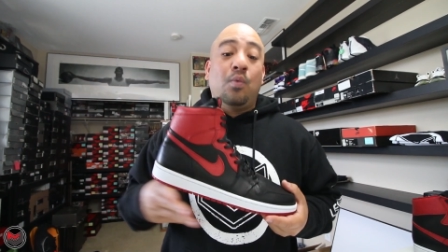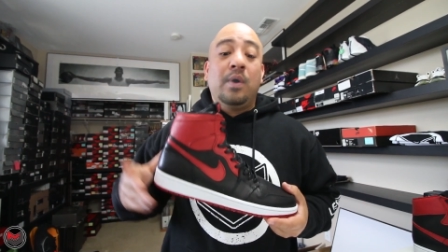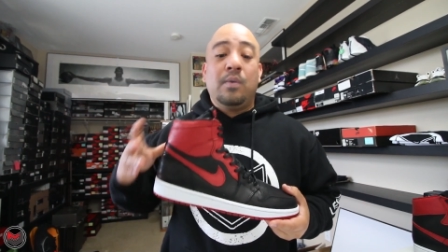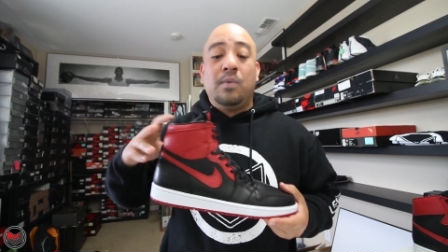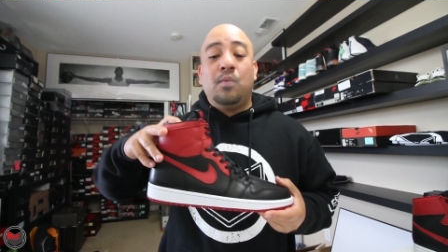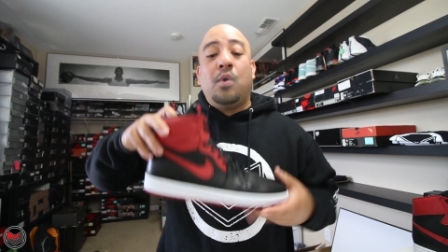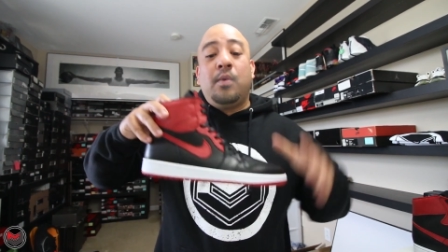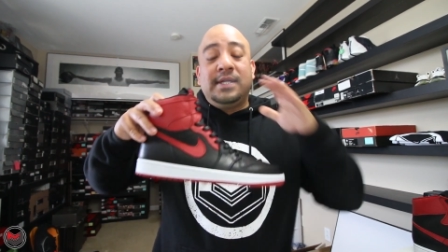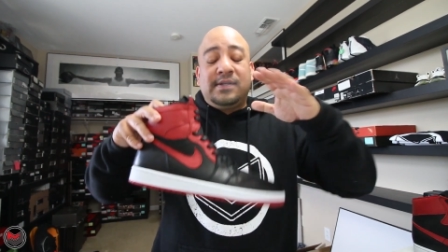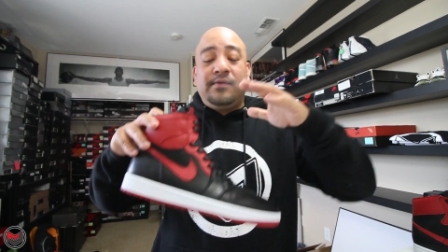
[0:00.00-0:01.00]
Well, um, well,
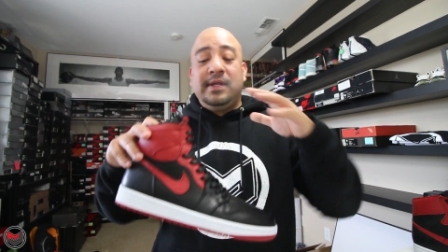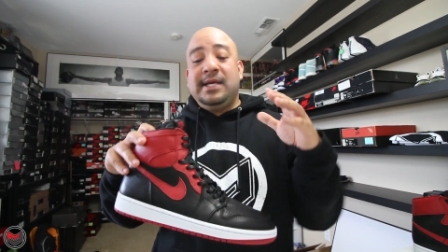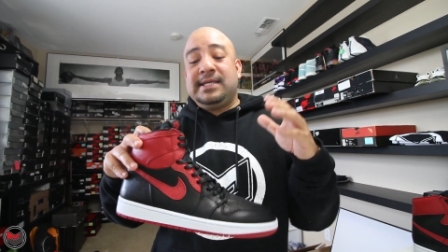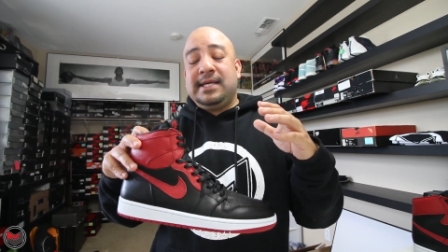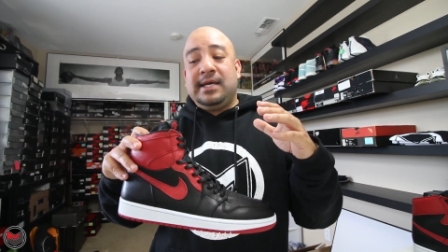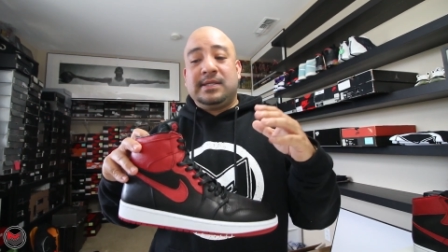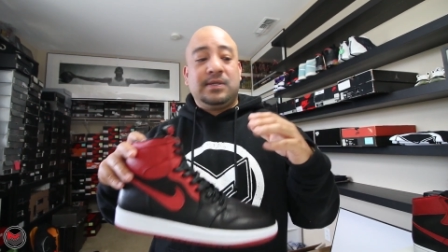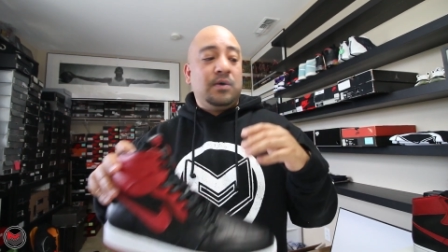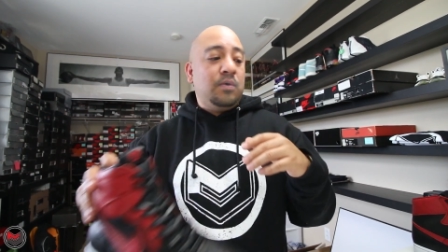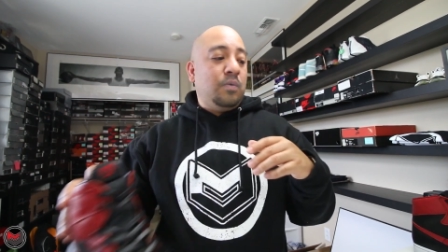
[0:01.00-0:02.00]
when's the release date?
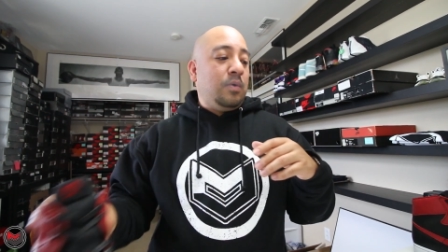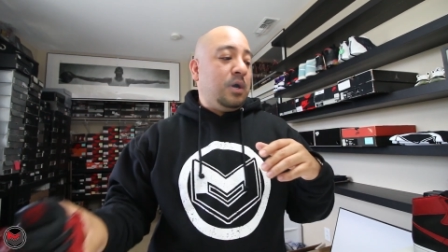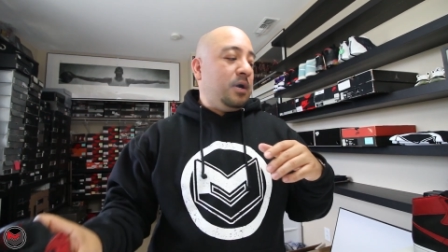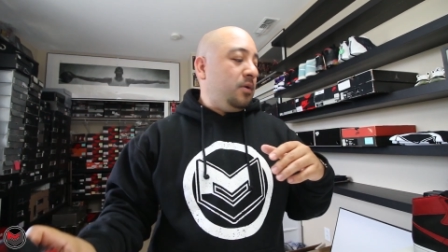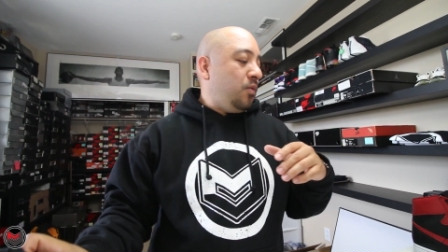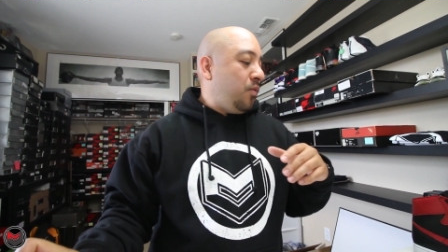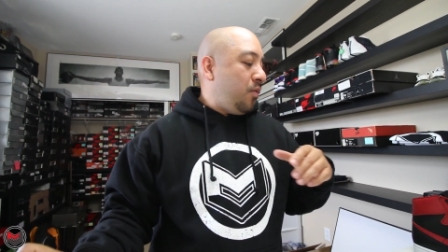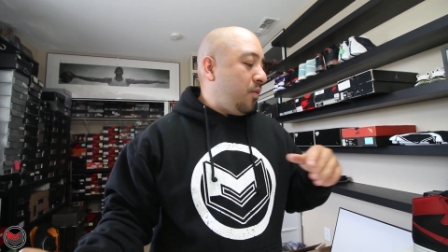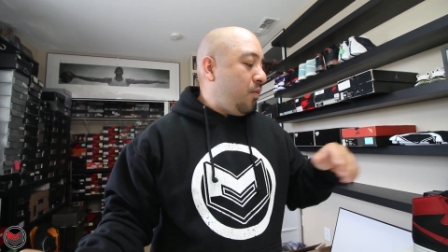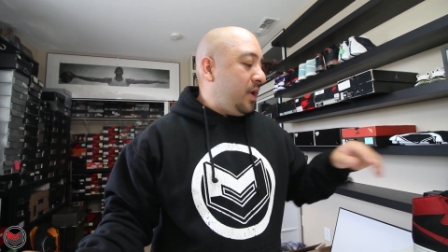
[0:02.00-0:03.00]
So uh,
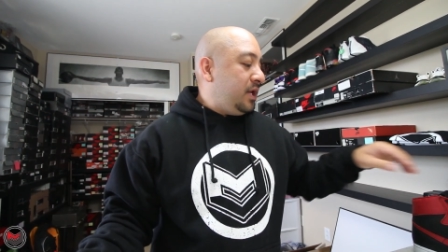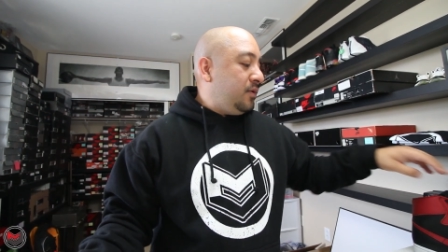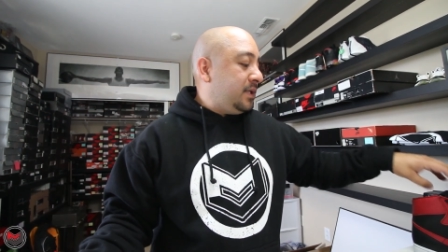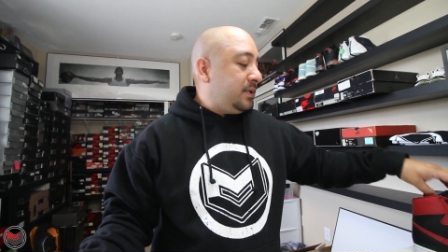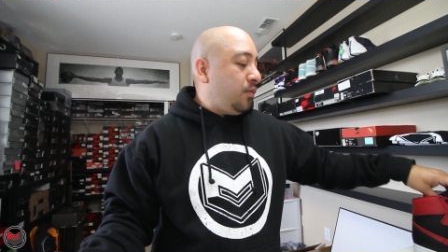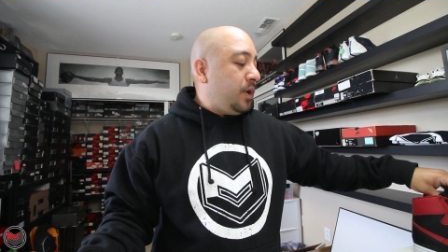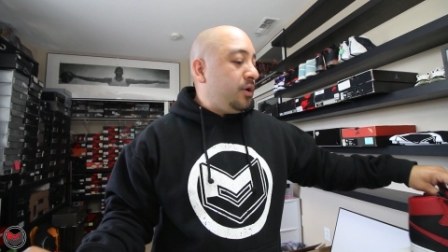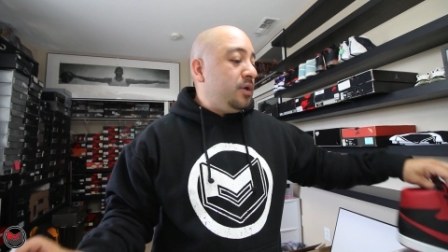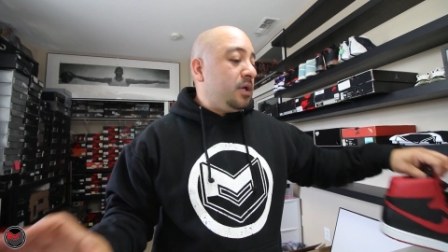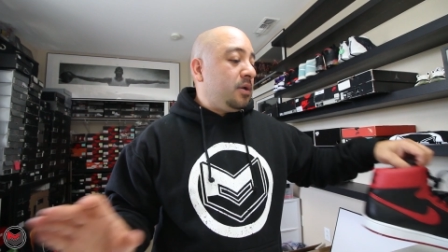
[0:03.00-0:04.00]
when do you when
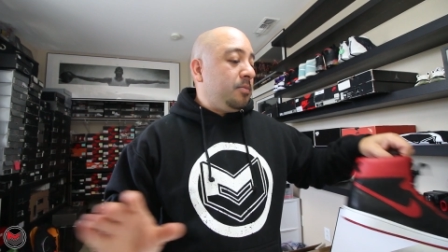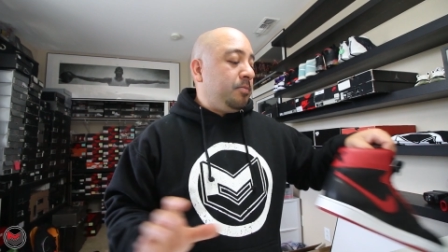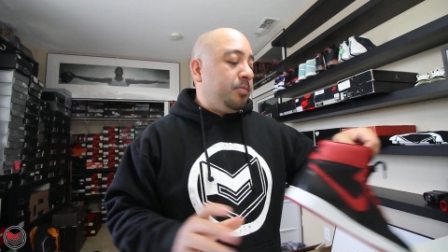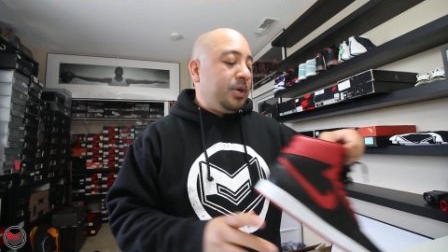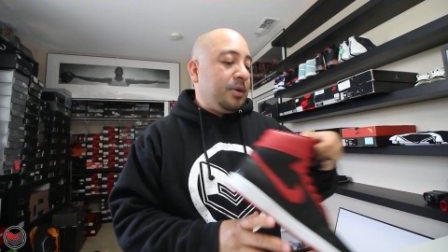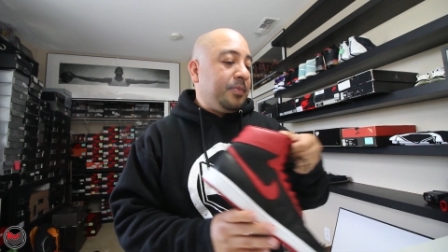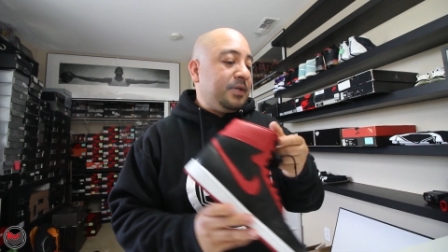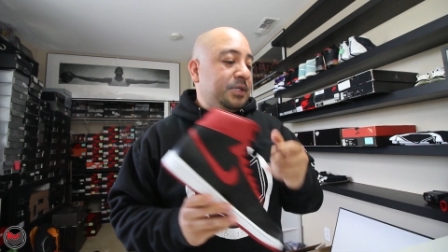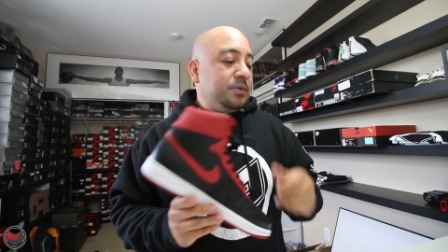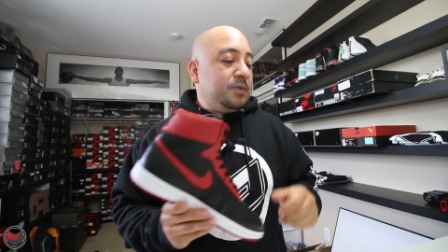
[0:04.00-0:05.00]
are you gonna put up the
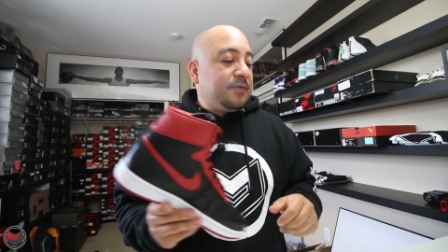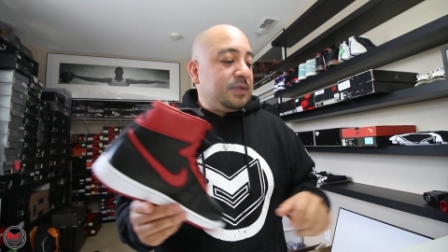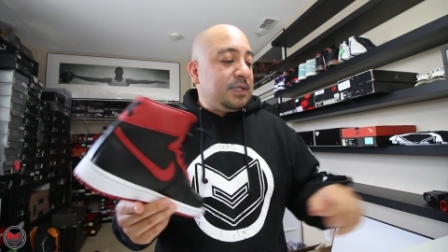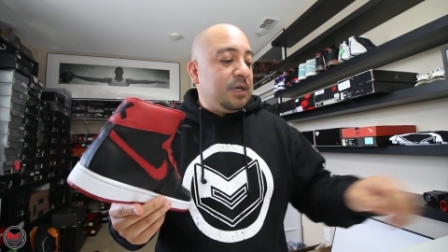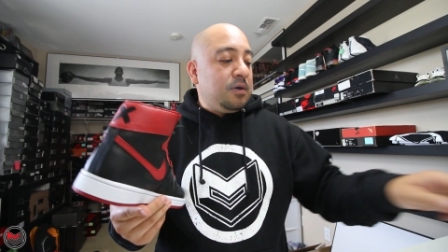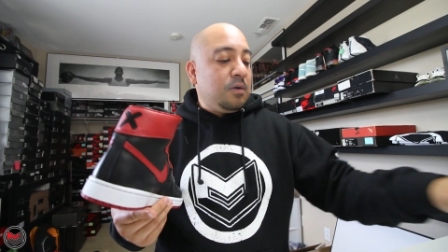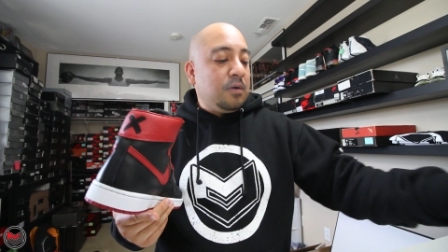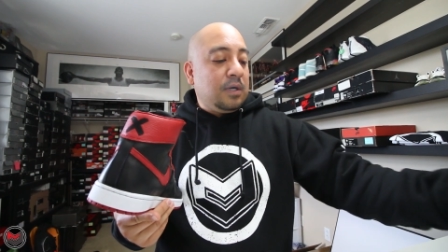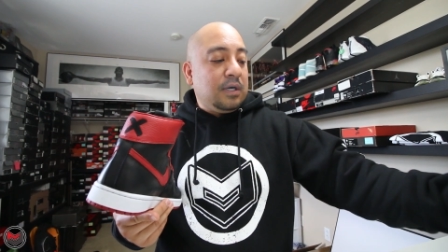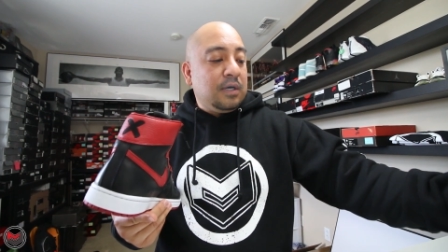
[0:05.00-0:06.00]
shoes for
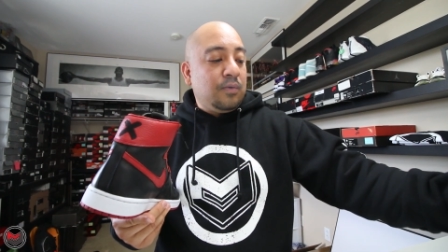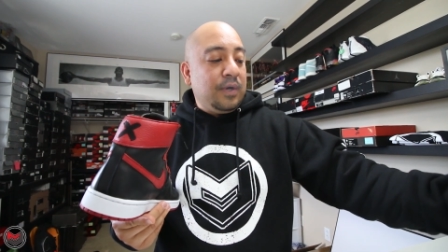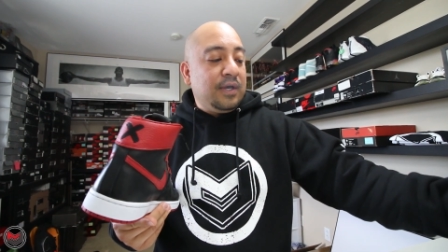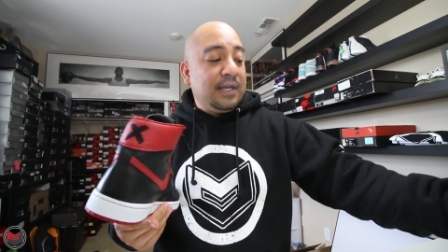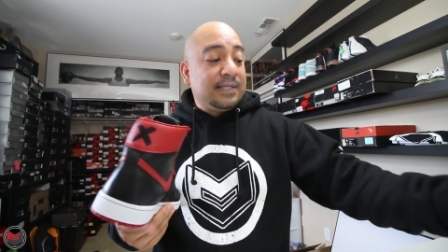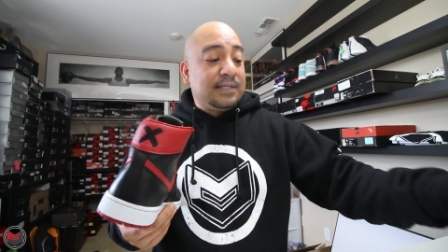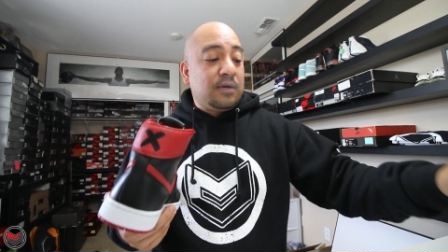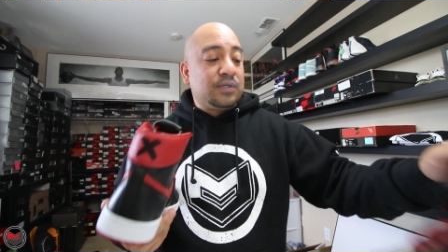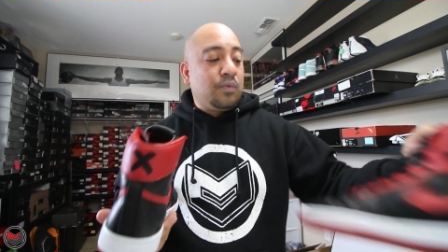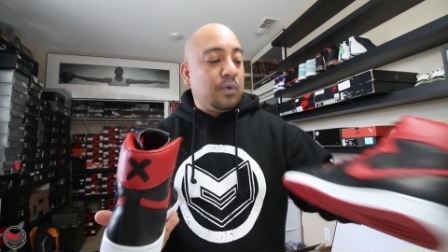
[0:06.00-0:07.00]
sale? Uh, when are you gonna
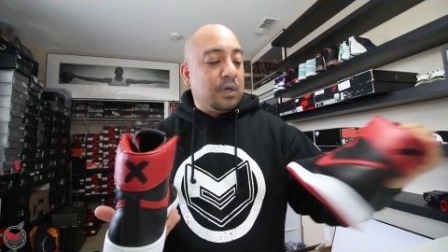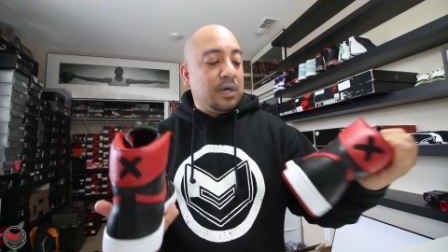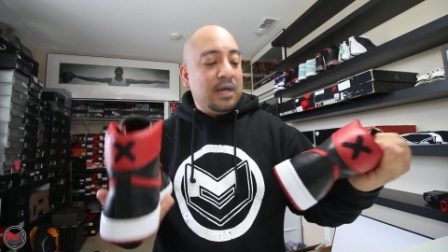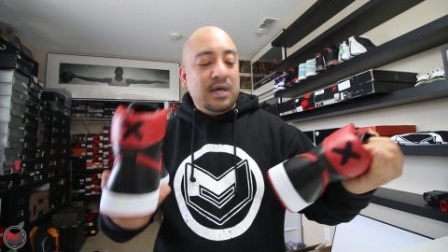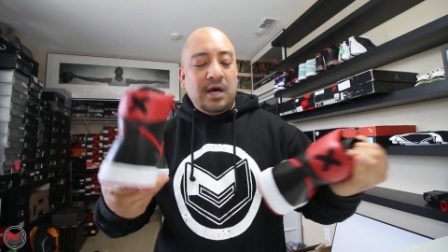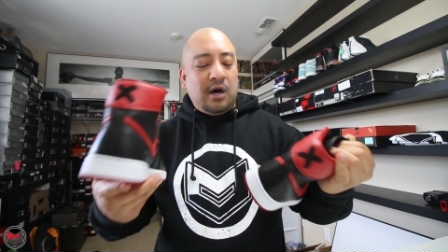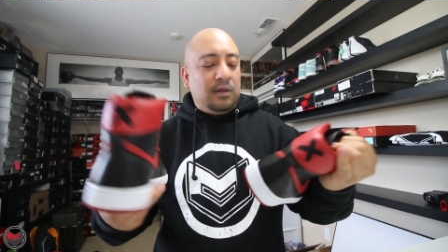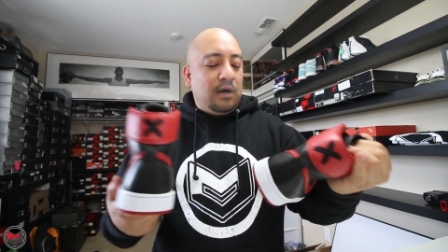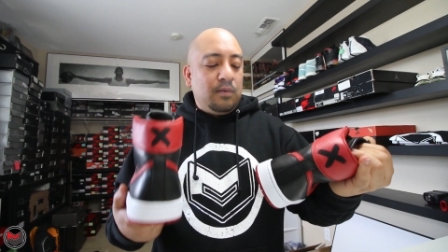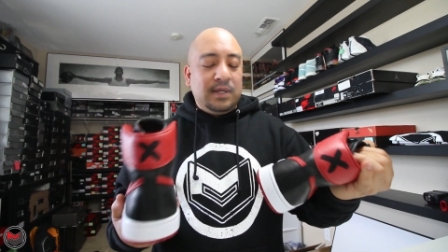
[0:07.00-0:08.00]
start to work? How
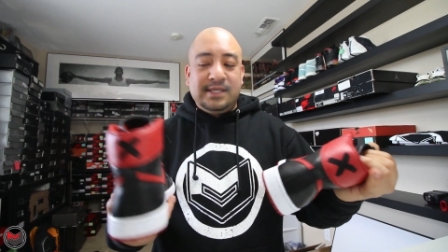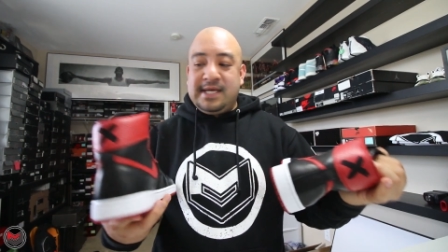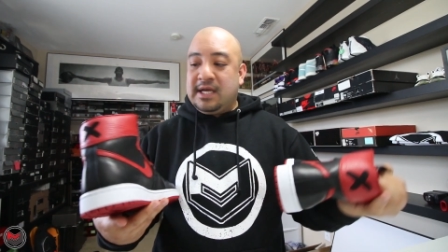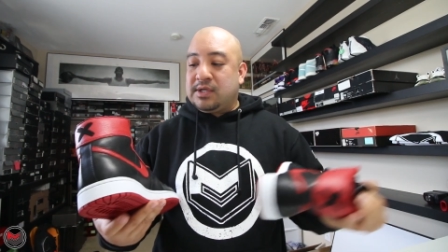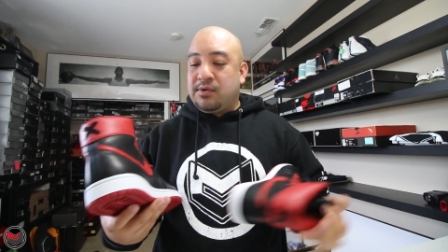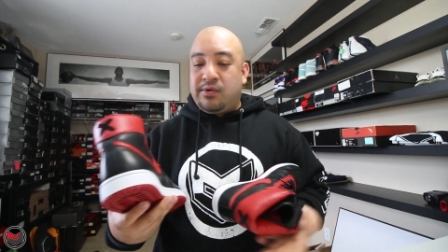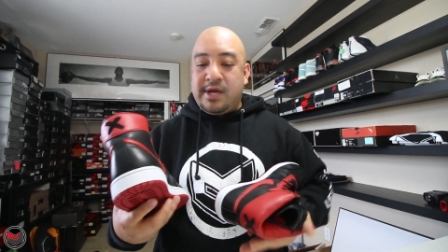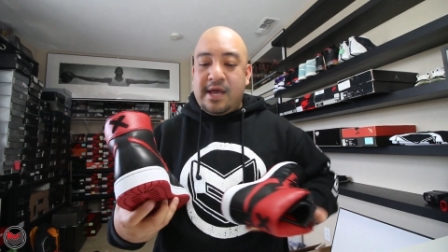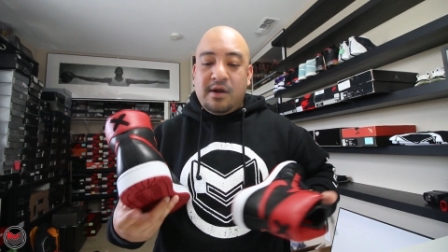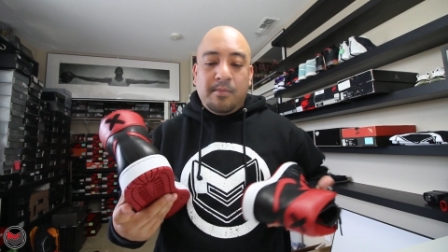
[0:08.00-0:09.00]
long will it take to
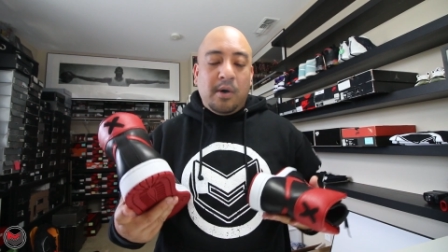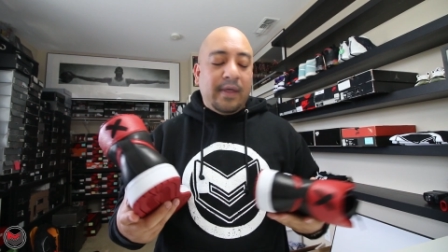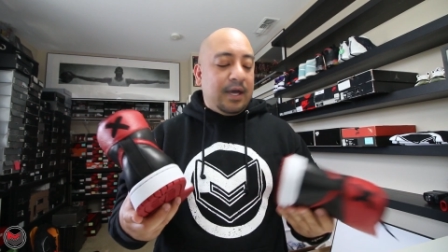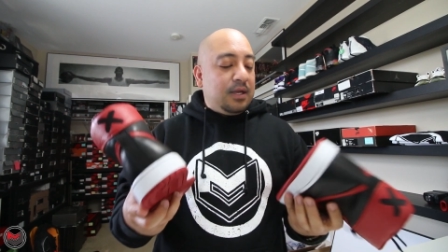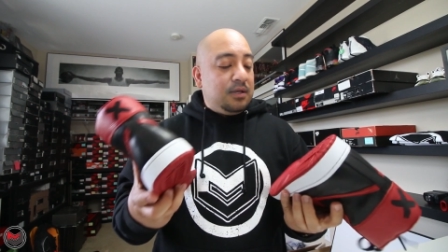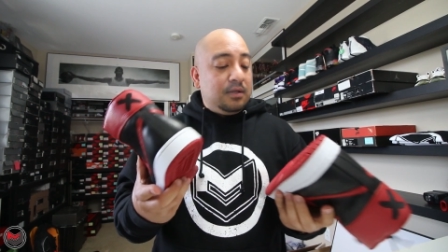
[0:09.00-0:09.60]
create them? All that.